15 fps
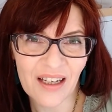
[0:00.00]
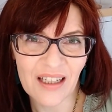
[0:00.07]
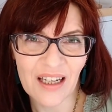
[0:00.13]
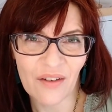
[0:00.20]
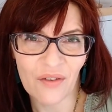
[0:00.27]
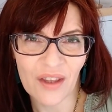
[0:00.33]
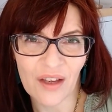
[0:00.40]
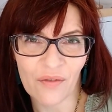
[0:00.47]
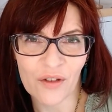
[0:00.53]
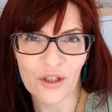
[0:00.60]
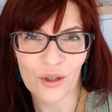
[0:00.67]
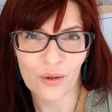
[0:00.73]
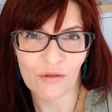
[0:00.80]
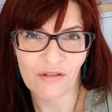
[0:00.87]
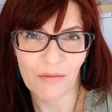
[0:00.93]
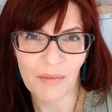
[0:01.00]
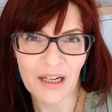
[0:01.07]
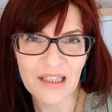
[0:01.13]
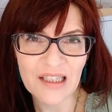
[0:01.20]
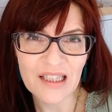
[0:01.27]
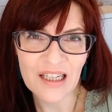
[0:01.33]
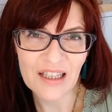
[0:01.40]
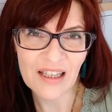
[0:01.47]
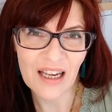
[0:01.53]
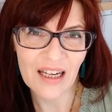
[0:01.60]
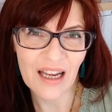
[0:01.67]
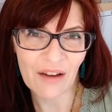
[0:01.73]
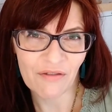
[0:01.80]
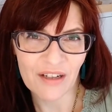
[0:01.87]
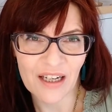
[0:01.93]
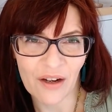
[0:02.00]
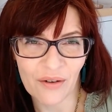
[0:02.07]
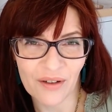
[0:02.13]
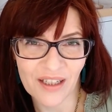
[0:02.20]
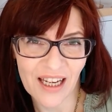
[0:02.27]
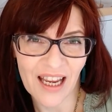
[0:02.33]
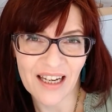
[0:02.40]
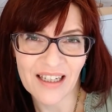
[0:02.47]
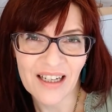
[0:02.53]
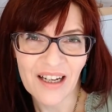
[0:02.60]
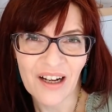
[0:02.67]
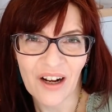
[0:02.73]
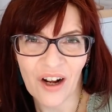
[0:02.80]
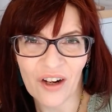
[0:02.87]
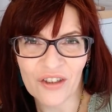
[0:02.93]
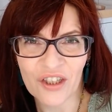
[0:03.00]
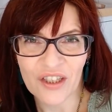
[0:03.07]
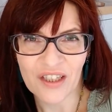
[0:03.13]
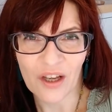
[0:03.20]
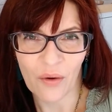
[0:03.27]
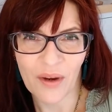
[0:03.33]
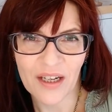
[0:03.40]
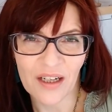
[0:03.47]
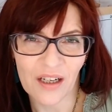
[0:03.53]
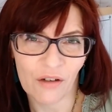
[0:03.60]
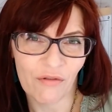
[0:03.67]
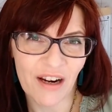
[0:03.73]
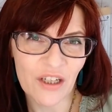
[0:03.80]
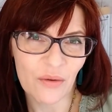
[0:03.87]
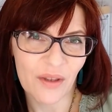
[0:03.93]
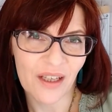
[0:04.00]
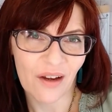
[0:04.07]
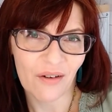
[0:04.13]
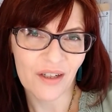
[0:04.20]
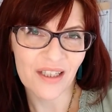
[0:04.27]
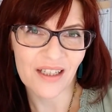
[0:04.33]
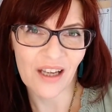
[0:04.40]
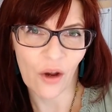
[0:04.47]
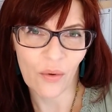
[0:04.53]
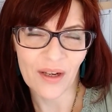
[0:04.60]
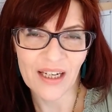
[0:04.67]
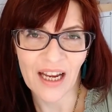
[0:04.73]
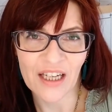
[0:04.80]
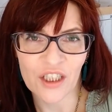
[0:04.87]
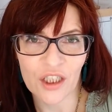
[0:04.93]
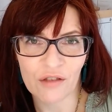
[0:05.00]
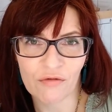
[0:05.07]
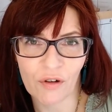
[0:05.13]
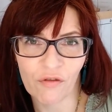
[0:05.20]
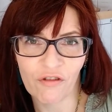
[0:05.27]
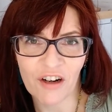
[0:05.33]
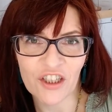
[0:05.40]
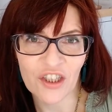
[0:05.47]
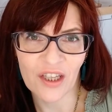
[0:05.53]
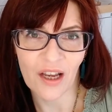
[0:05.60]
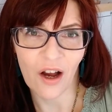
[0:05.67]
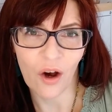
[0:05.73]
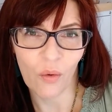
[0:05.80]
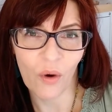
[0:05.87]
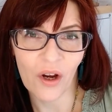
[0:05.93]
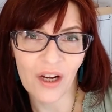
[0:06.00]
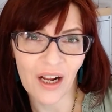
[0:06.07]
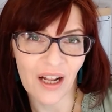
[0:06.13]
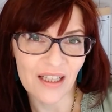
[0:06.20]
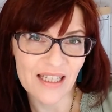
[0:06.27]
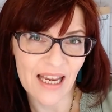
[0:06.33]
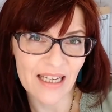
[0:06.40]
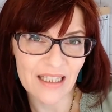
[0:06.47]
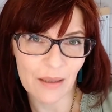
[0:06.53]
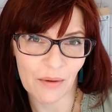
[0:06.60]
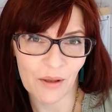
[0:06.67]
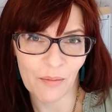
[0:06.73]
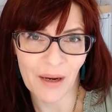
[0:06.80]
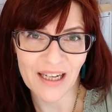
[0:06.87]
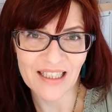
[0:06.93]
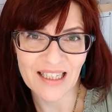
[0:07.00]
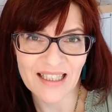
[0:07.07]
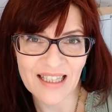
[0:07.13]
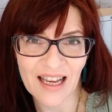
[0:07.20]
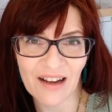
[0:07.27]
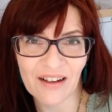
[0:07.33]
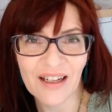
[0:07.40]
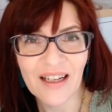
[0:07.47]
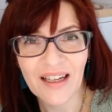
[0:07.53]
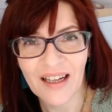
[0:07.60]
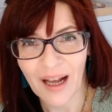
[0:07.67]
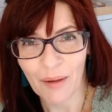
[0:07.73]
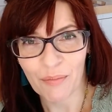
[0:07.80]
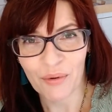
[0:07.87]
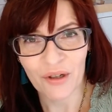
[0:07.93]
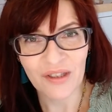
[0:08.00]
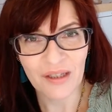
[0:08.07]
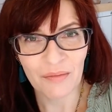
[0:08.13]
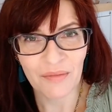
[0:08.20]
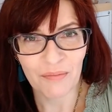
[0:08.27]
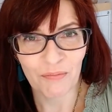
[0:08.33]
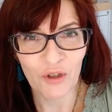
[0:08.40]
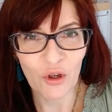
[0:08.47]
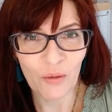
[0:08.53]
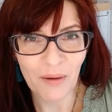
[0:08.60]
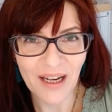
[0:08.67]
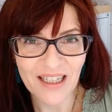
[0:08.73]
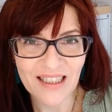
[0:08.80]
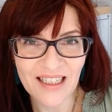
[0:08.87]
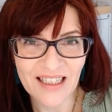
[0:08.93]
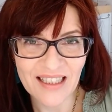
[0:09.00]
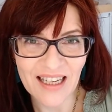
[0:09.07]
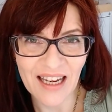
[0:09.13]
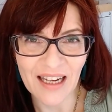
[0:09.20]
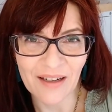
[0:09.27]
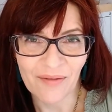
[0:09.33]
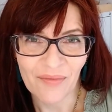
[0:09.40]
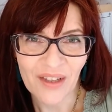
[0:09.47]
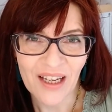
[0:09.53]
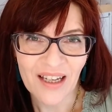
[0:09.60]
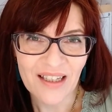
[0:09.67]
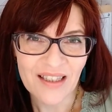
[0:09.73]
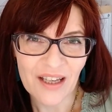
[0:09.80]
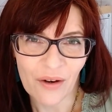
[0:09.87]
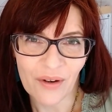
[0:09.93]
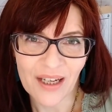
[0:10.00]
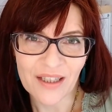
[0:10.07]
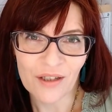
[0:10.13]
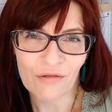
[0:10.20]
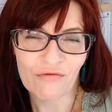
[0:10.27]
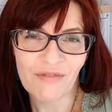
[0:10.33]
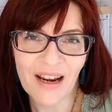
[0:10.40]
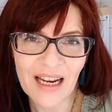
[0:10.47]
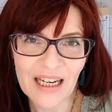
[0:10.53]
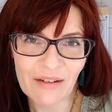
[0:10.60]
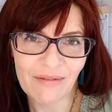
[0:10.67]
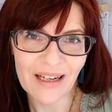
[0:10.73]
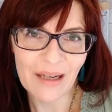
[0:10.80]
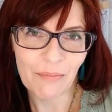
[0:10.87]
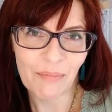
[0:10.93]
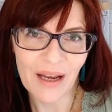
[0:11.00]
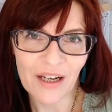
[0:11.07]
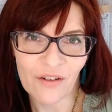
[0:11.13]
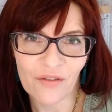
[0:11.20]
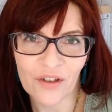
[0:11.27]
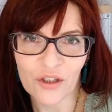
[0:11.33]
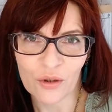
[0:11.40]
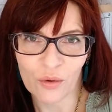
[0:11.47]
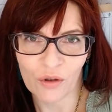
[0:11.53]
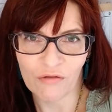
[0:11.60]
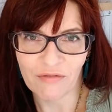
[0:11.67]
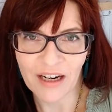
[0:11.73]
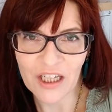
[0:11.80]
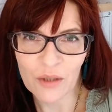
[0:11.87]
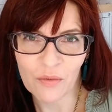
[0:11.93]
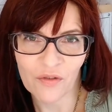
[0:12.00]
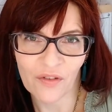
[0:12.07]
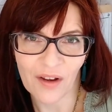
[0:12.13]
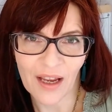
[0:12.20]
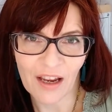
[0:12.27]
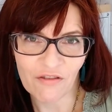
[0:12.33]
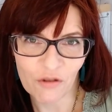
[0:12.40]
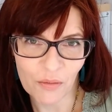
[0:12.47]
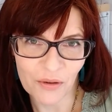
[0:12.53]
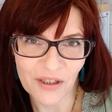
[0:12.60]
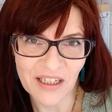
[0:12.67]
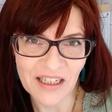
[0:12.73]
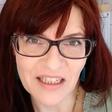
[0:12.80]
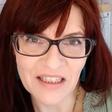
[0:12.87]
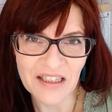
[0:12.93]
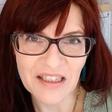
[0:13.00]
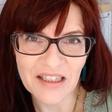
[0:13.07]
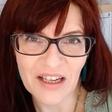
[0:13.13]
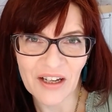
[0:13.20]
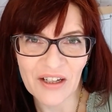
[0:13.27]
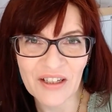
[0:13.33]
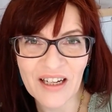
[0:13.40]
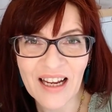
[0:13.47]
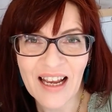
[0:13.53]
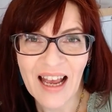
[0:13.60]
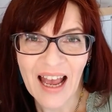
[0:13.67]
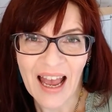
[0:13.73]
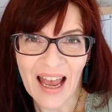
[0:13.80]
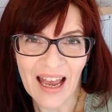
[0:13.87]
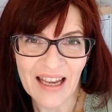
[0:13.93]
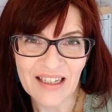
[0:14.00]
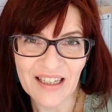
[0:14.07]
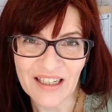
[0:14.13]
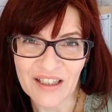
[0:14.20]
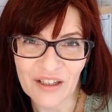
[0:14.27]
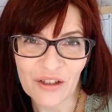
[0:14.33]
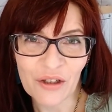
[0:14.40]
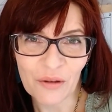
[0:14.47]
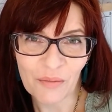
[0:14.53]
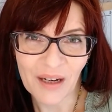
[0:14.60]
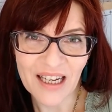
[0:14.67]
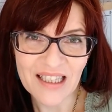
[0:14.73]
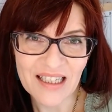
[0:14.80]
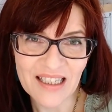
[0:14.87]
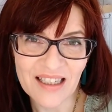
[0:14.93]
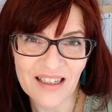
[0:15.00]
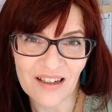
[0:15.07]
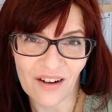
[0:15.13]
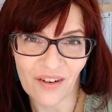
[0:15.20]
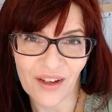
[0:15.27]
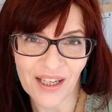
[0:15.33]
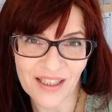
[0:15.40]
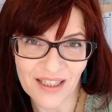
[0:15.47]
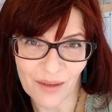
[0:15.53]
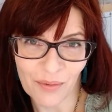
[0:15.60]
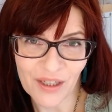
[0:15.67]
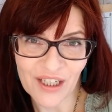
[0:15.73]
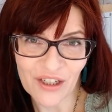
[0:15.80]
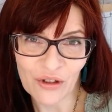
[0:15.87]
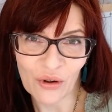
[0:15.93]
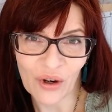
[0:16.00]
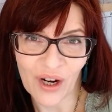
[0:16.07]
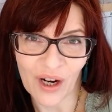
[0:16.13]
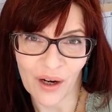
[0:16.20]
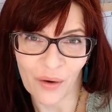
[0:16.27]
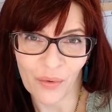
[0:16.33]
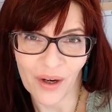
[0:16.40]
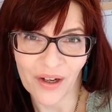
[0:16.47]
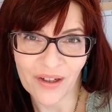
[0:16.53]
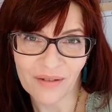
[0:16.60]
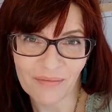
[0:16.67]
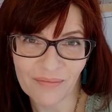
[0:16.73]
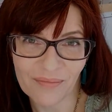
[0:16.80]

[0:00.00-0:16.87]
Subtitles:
can leave it there for 2 or 3 months, and then every now and again, I'll just go in, I'll arrange with the owner to go in and just refresh the artwork. I'll take some of the paintings out and put some new paintings in. So it's a really, really beneficial arrangement for everybody concerned, and it's a good place to start exhibiting your artwork.